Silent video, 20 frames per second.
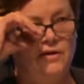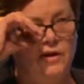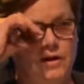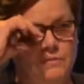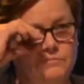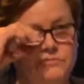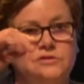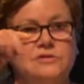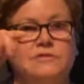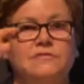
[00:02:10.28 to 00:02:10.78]

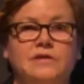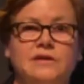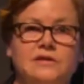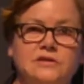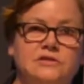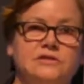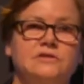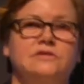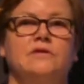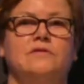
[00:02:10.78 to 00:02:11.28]

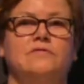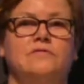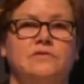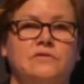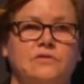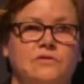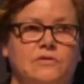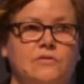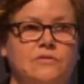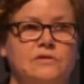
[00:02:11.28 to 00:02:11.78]
observation over
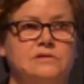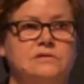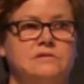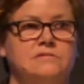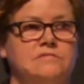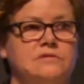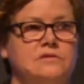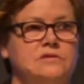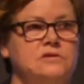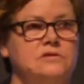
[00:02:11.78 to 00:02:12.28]
the course
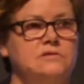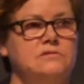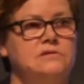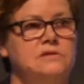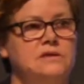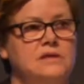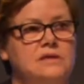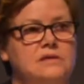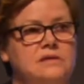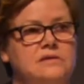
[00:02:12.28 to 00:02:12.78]
of the two
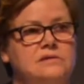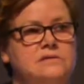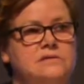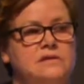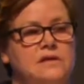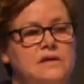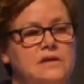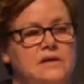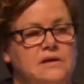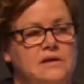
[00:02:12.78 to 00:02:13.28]
days
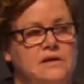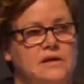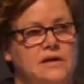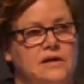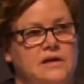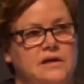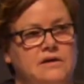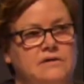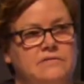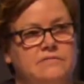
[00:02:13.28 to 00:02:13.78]

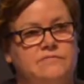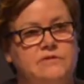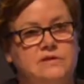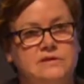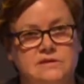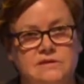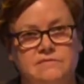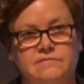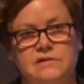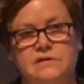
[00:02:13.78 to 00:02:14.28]
uh,
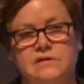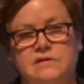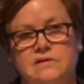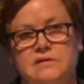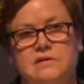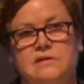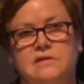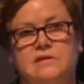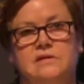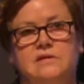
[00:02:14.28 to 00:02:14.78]
vis-a-vis
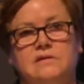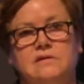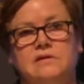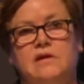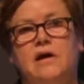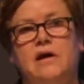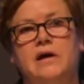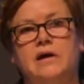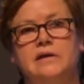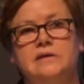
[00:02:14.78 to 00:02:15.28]
the
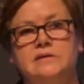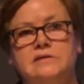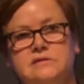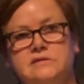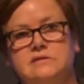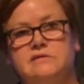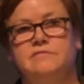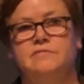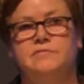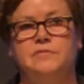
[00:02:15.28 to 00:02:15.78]
kinds
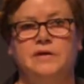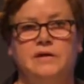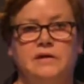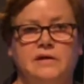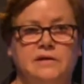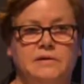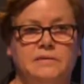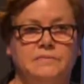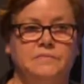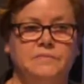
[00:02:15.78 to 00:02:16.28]
of
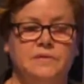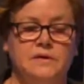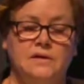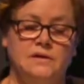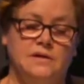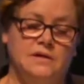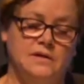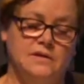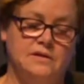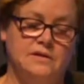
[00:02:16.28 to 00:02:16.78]
um,
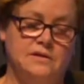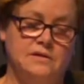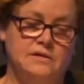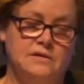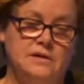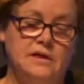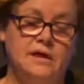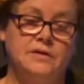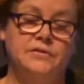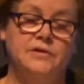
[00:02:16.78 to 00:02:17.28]

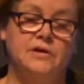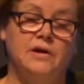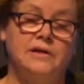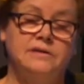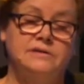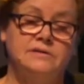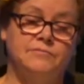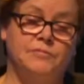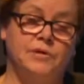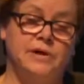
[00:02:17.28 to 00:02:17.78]
yeah, the
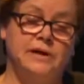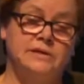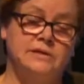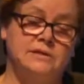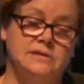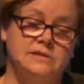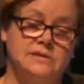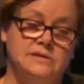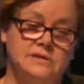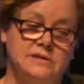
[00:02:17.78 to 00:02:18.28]
kinds of
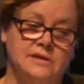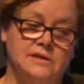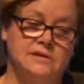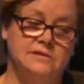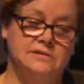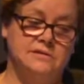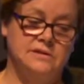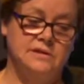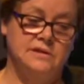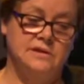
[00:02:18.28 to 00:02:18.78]
practices
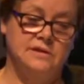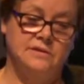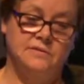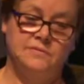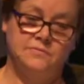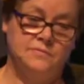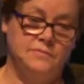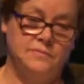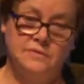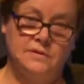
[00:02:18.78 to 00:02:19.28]
that uh,
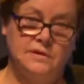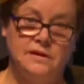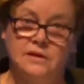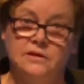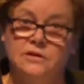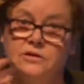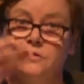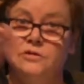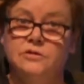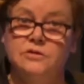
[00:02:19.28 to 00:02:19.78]

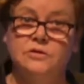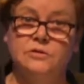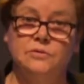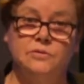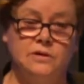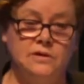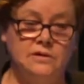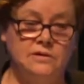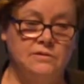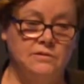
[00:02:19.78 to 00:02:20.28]
you
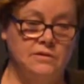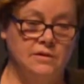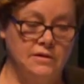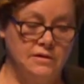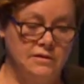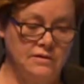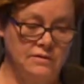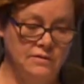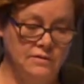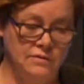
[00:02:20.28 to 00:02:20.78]
here
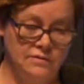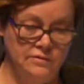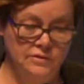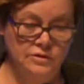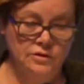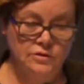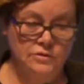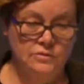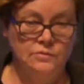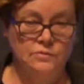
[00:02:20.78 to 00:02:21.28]
are,
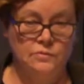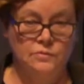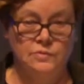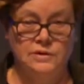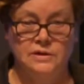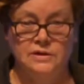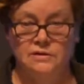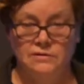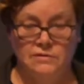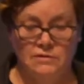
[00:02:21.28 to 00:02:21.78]
you,
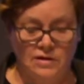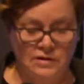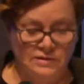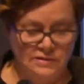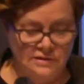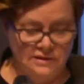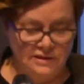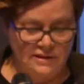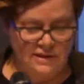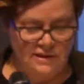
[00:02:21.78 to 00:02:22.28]
we are all
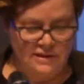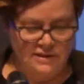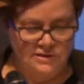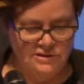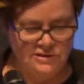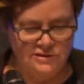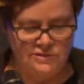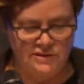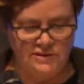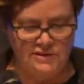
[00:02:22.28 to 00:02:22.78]

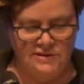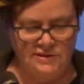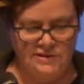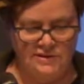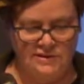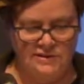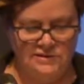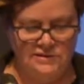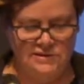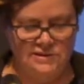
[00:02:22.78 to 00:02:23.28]
engaged in.
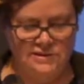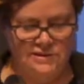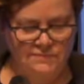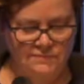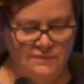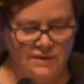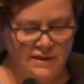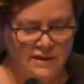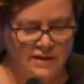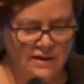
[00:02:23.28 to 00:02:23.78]
And
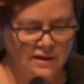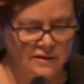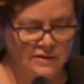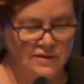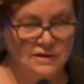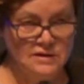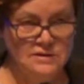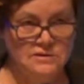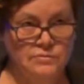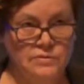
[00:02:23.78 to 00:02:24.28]
um, I
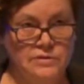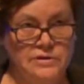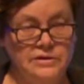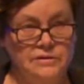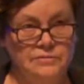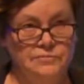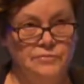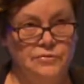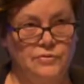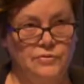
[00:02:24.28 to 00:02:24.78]
think it's really
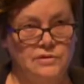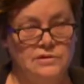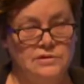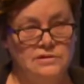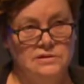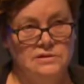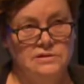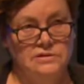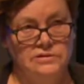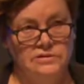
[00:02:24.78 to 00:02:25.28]

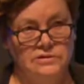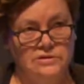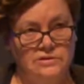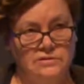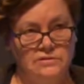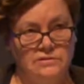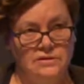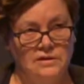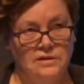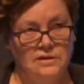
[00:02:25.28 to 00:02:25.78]
important
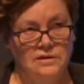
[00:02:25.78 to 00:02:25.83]
to